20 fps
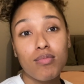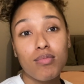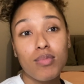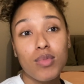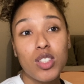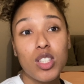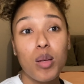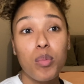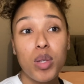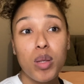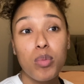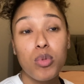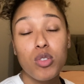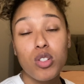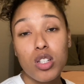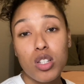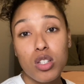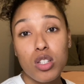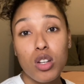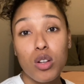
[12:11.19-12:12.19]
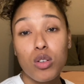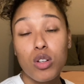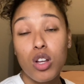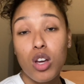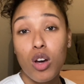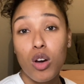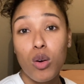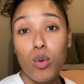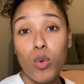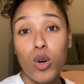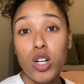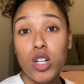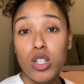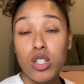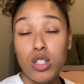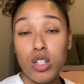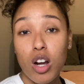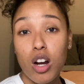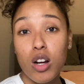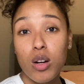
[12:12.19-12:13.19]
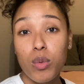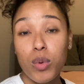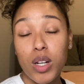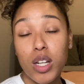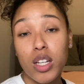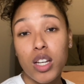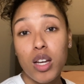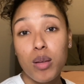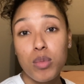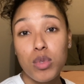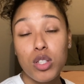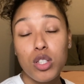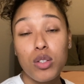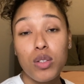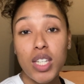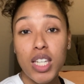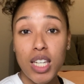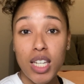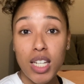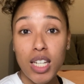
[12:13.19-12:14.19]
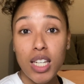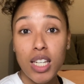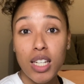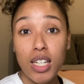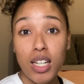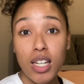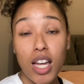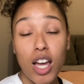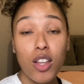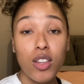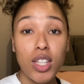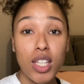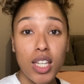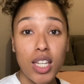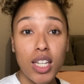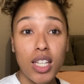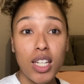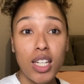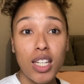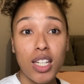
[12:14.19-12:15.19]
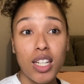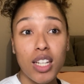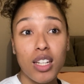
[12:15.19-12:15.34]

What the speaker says: some people just don't know where to start when it comes to eating and healthy eating,